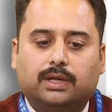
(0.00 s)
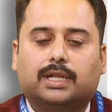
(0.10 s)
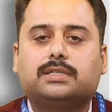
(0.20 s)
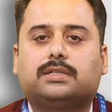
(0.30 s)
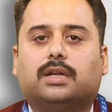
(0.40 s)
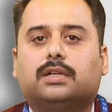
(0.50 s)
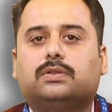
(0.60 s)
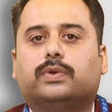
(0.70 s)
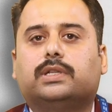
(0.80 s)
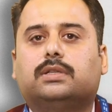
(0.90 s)
Let's
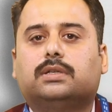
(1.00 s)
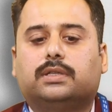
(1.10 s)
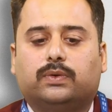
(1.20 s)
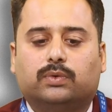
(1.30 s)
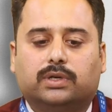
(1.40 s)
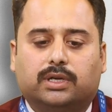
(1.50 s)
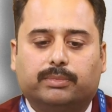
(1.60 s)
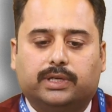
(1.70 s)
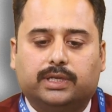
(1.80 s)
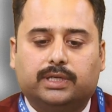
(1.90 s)
start with the work
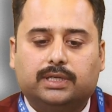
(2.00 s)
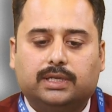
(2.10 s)
committee.